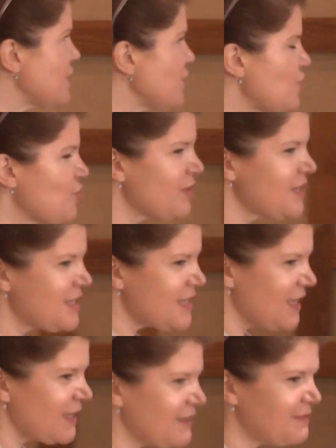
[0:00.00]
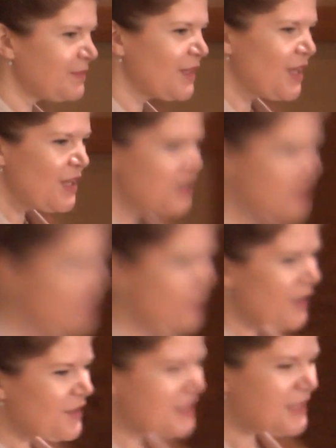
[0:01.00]
It's a choice thing. So
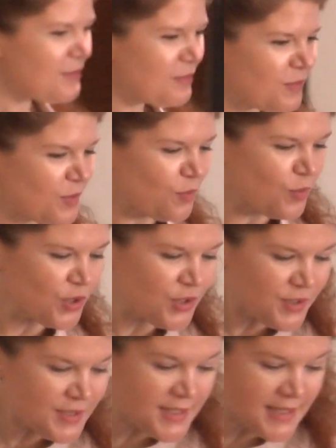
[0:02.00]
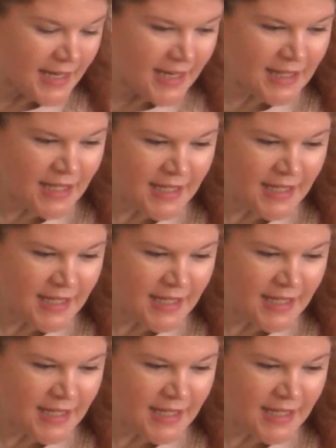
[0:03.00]
what are some words that I